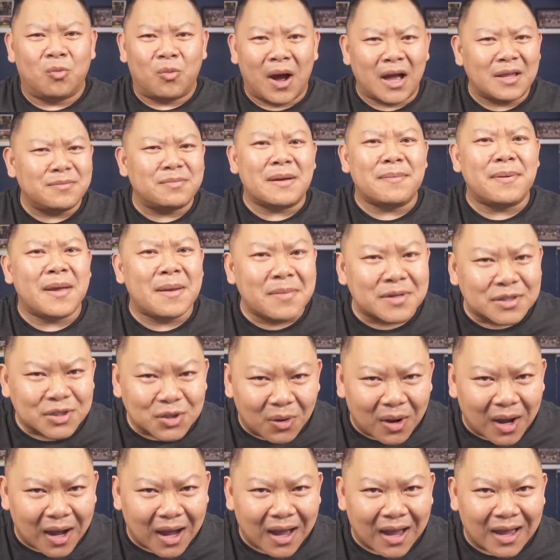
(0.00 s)
why is my payment
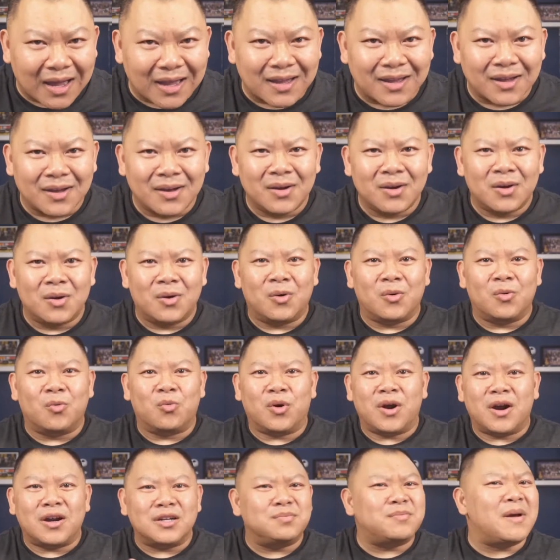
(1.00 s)
so high?
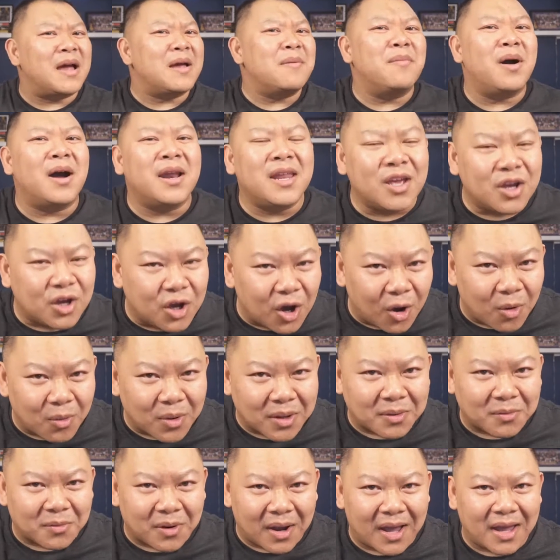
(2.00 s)
Where's my money
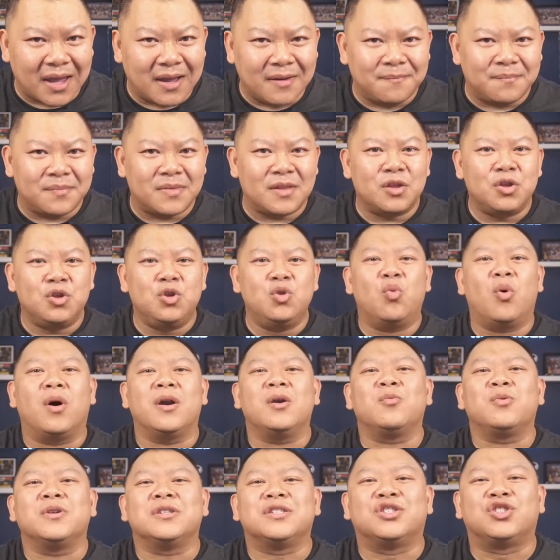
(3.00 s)
going, right? You
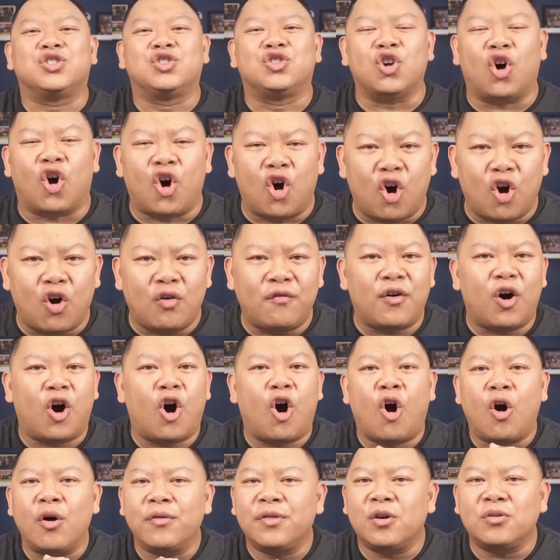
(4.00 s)
want to resolve
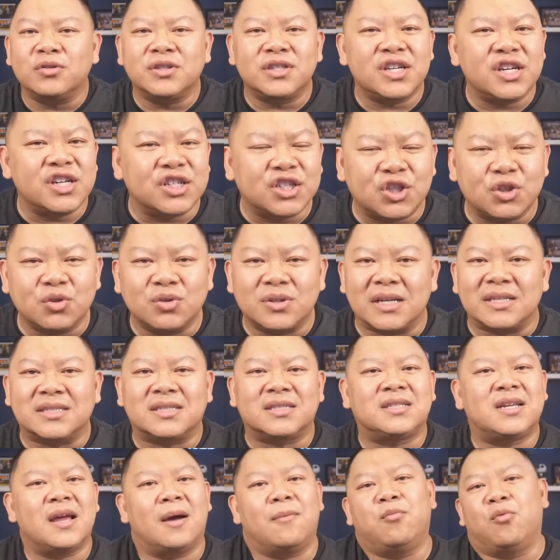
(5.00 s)
all those issues in
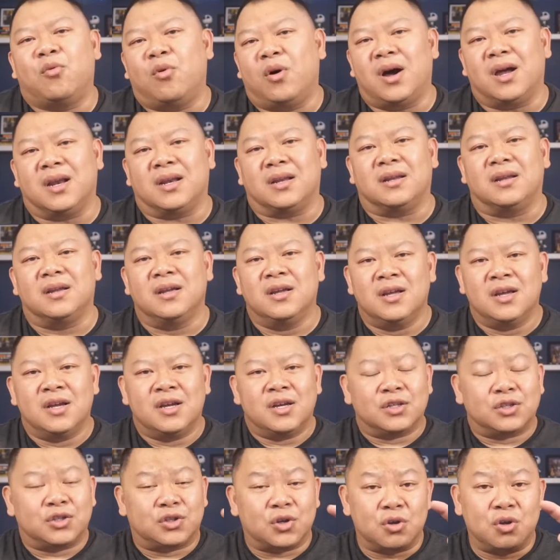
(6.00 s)
step one.
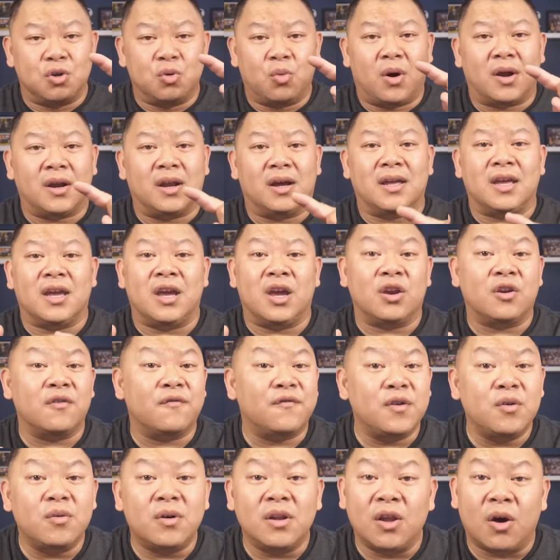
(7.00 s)
So you want to
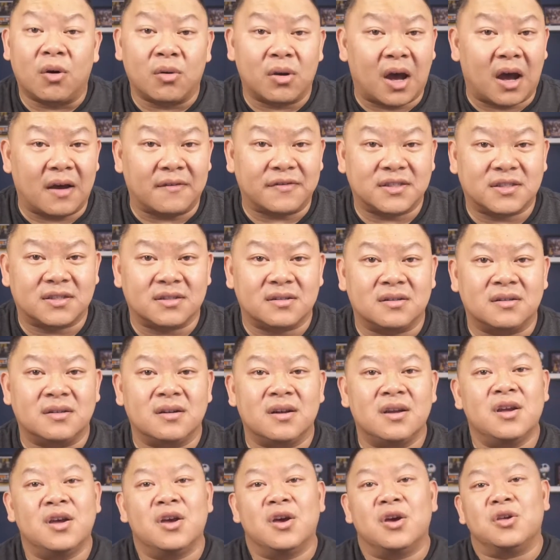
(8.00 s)
interview a loan
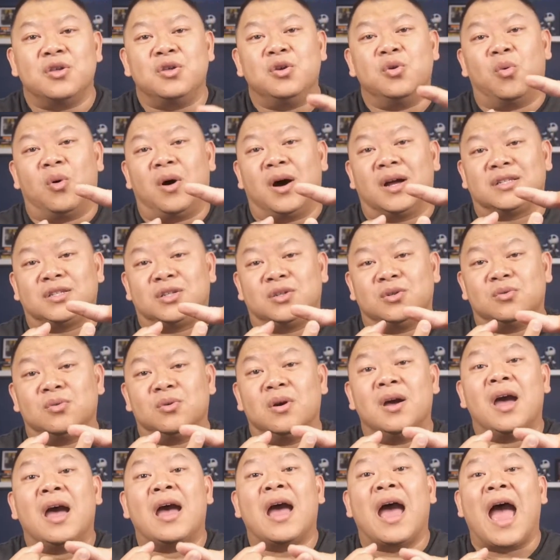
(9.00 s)
officer. You want
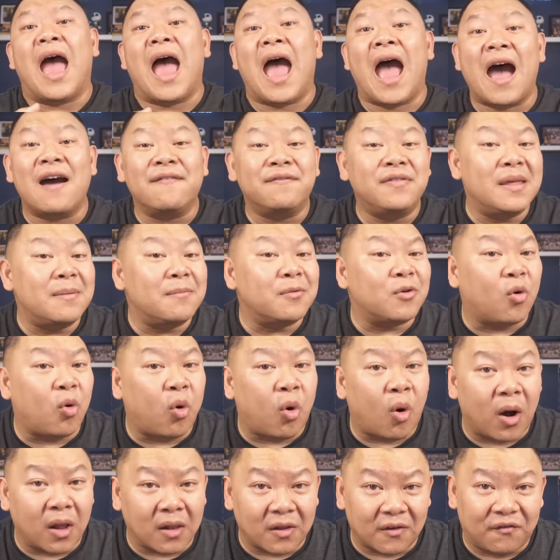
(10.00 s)
to have them
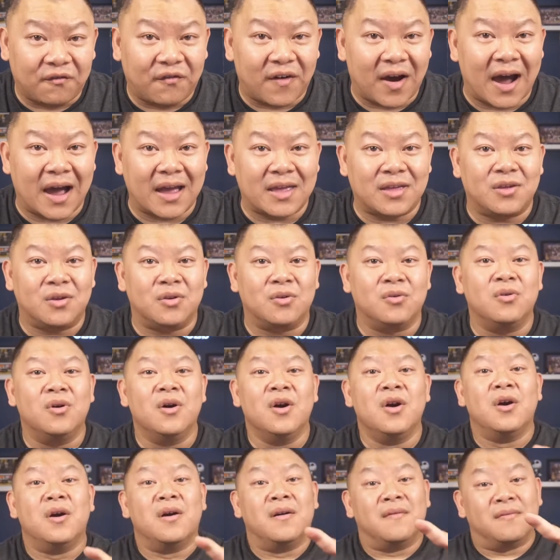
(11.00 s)
qualify you.